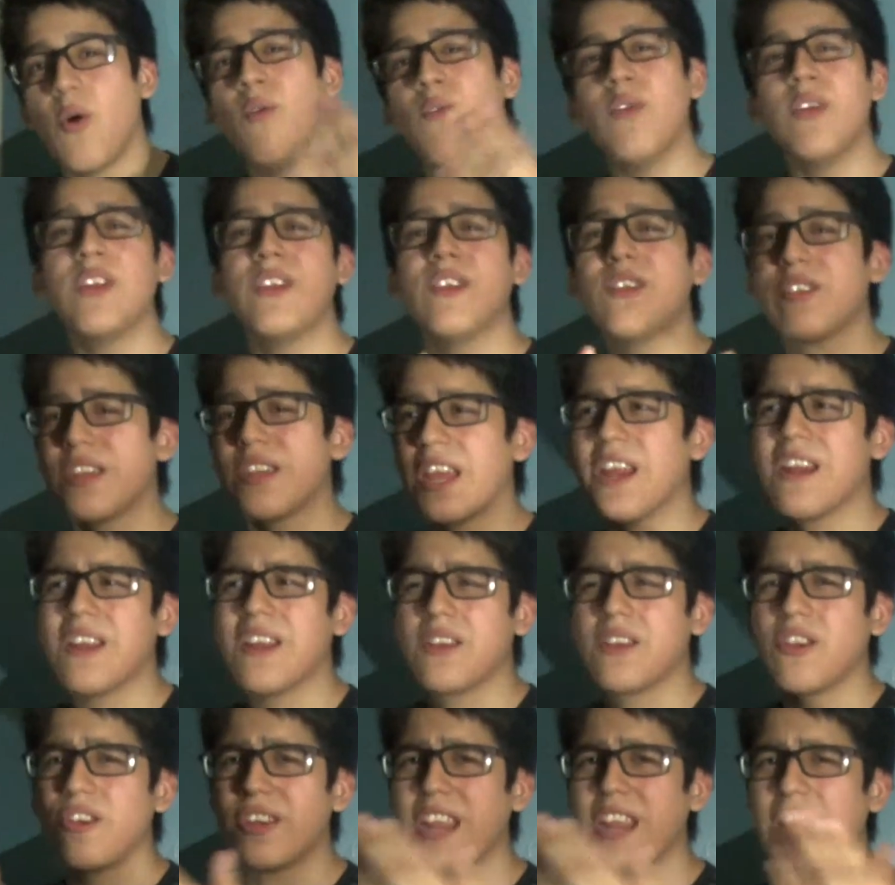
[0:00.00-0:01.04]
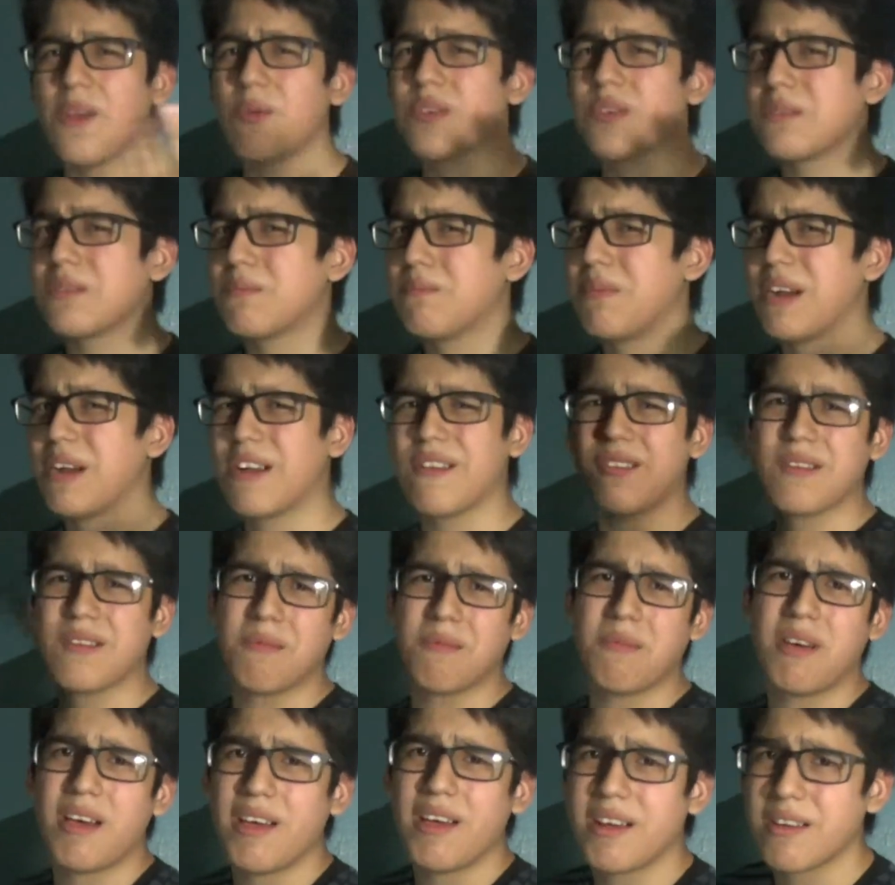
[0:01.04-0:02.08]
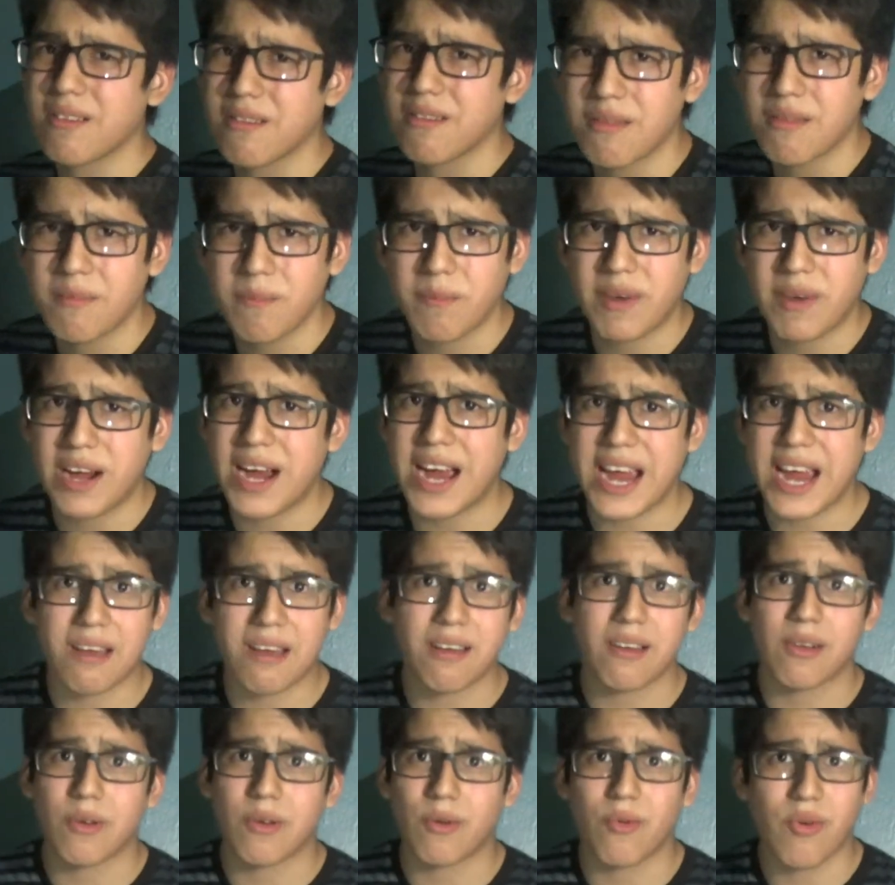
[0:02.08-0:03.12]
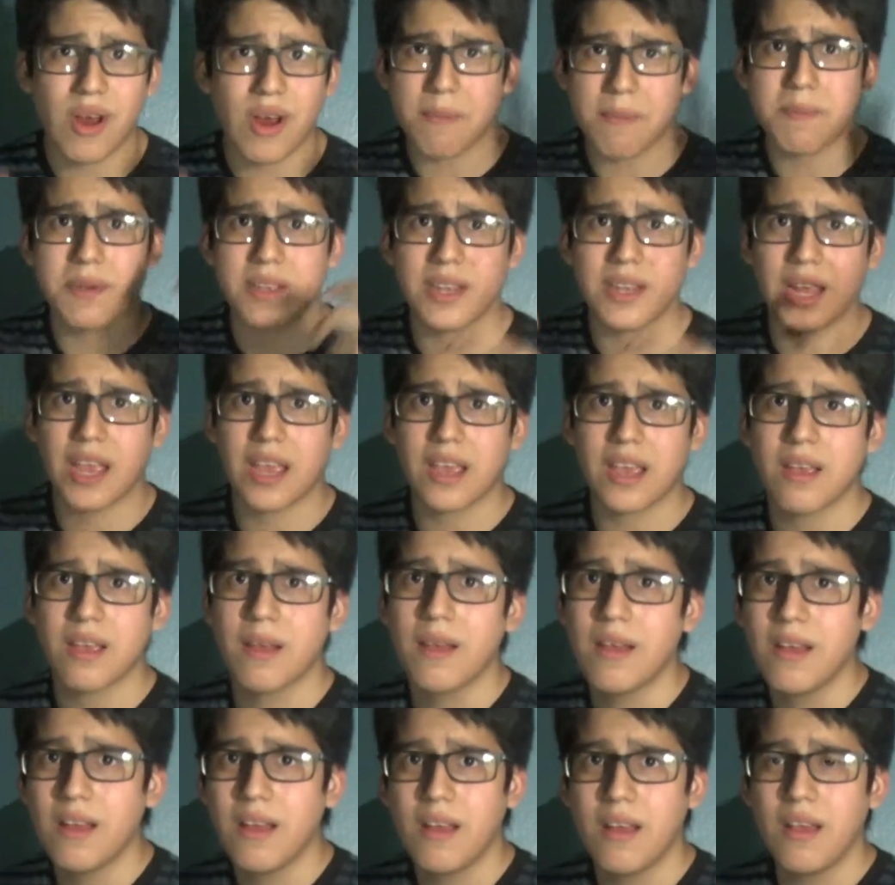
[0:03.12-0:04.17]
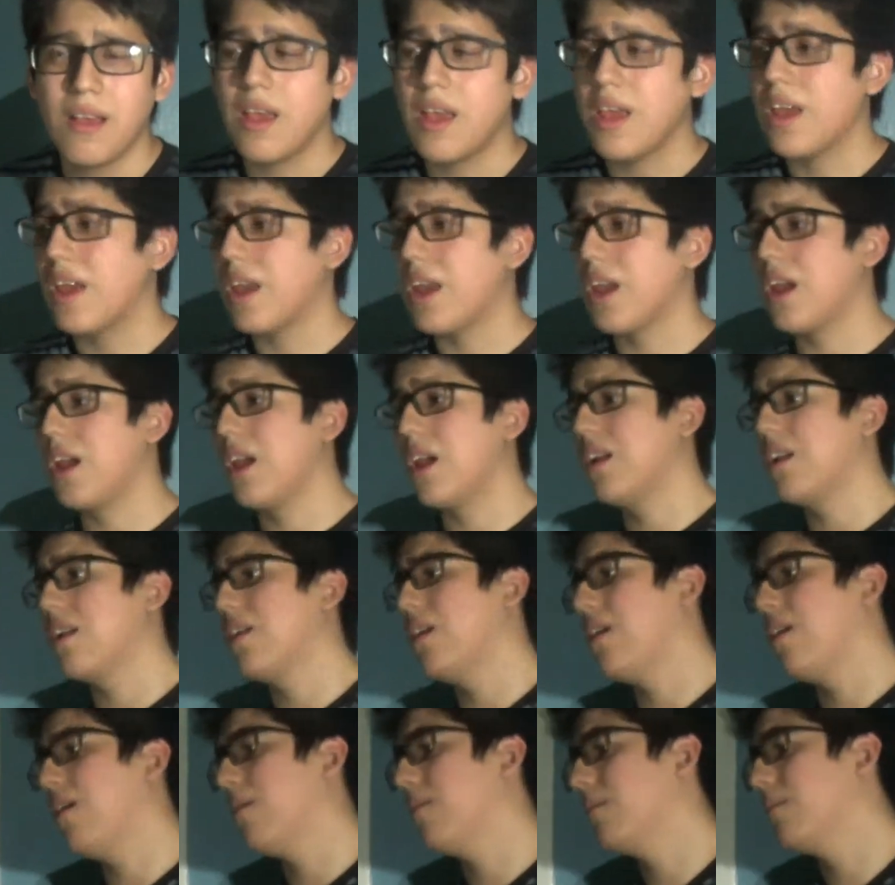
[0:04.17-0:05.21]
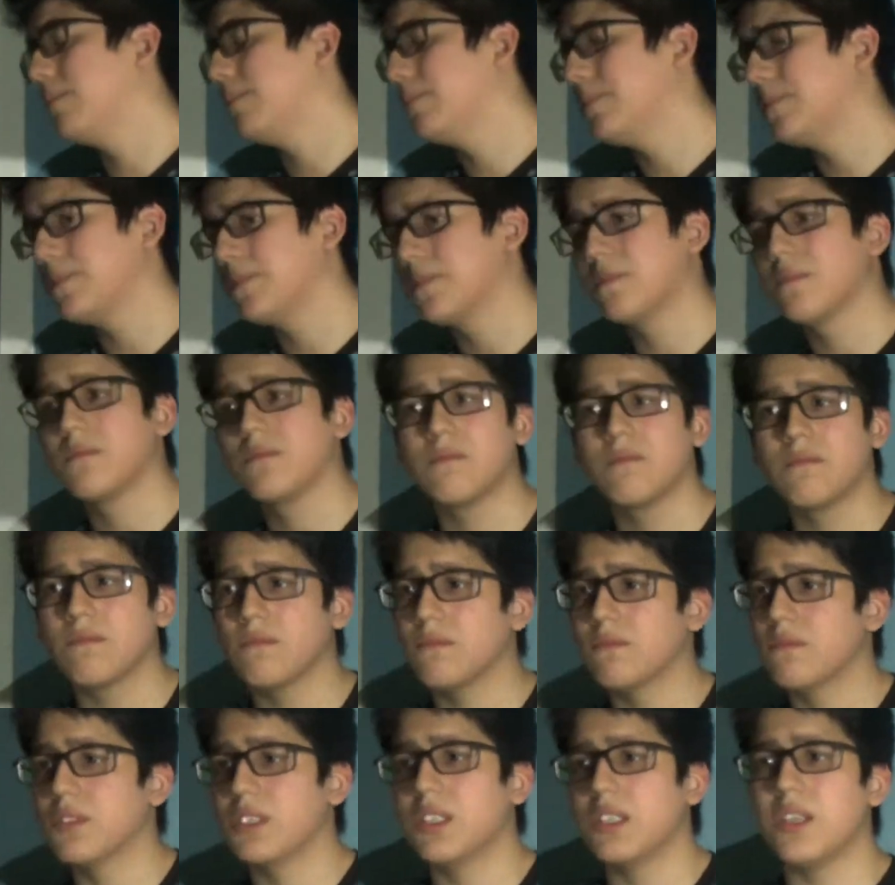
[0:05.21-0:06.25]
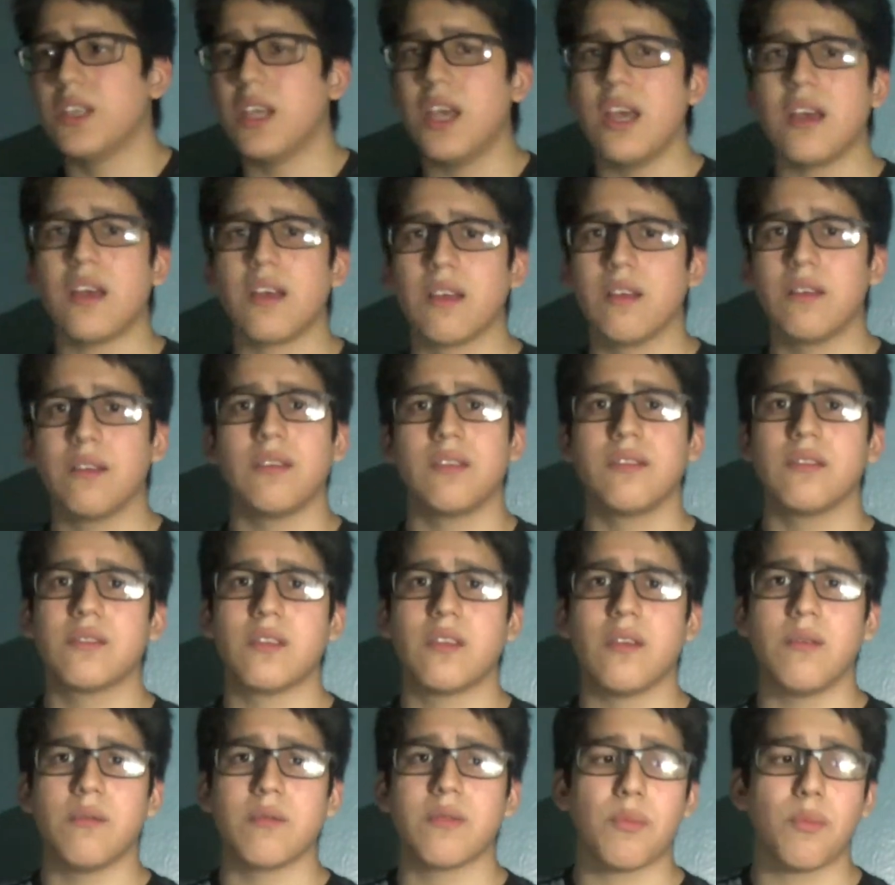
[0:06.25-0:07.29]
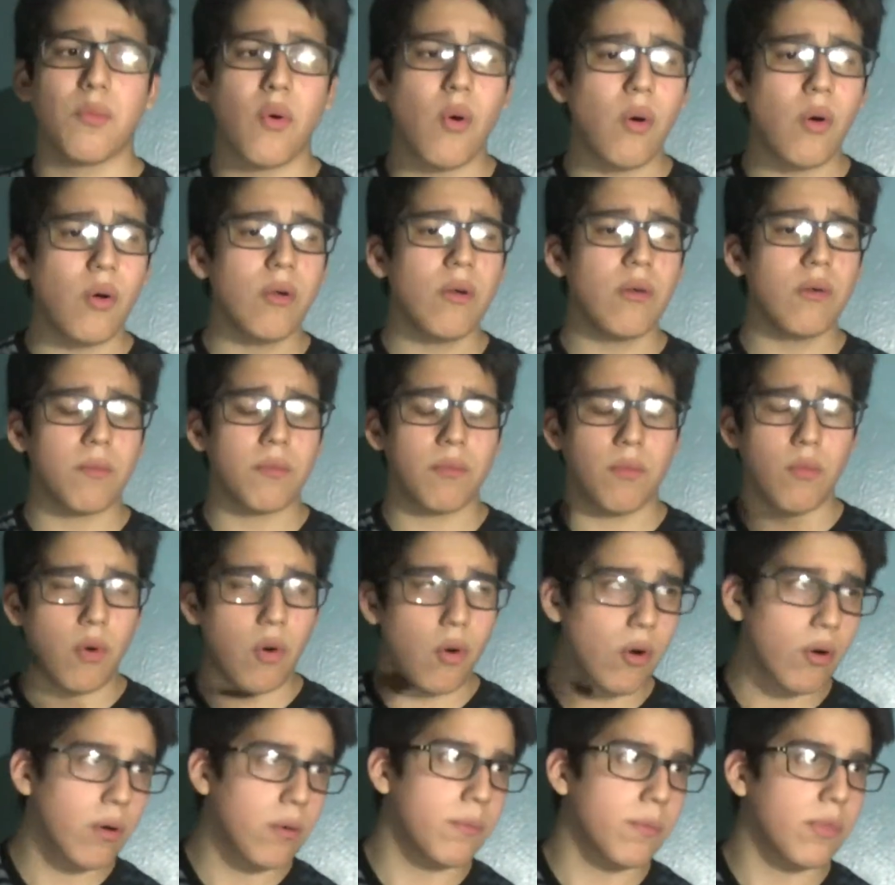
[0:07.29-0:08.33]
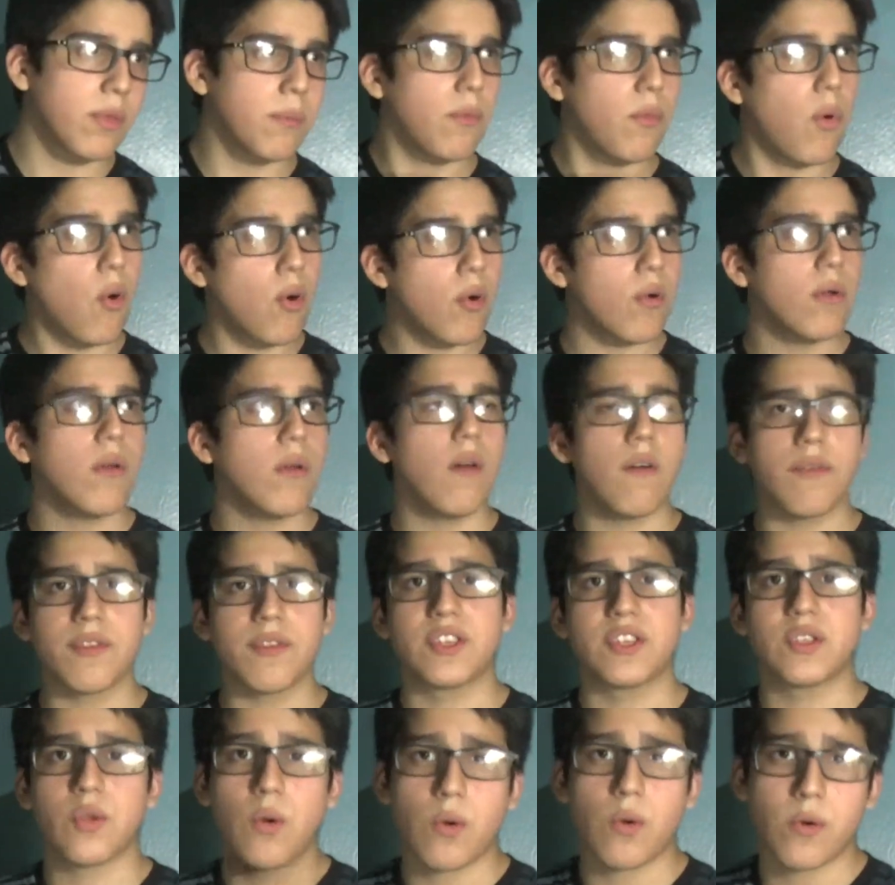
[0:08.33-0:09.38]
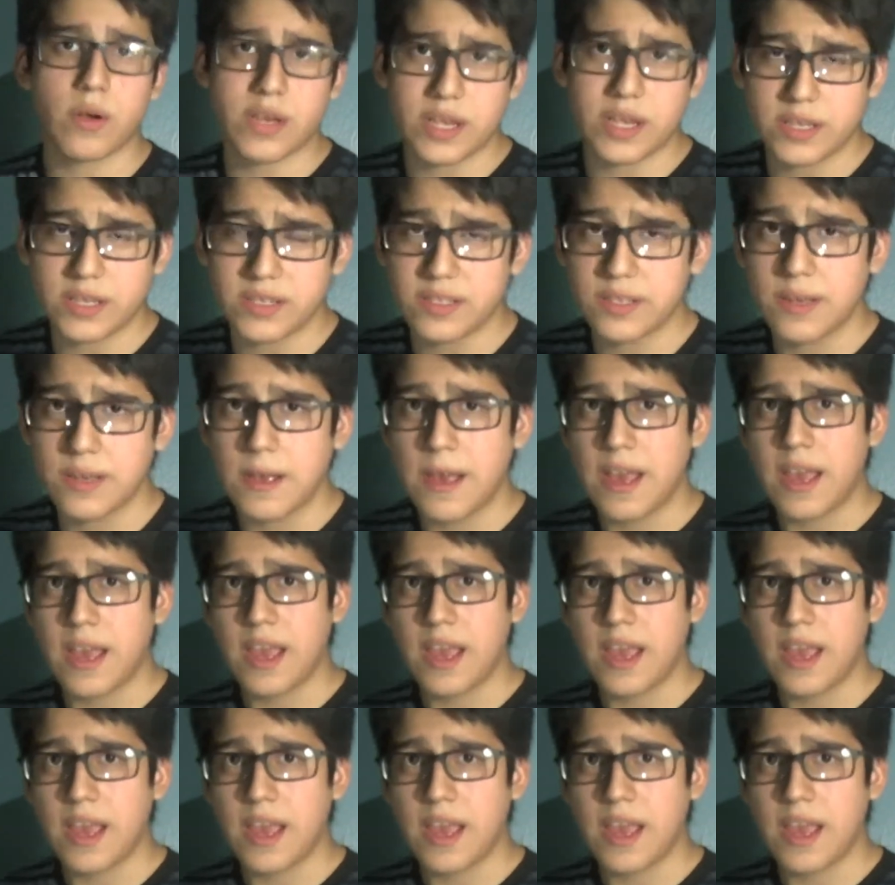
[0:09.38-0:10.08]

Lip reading: hopefully your day was better than mine. Mine had a crappy day, and yeah. So the moral of the story is,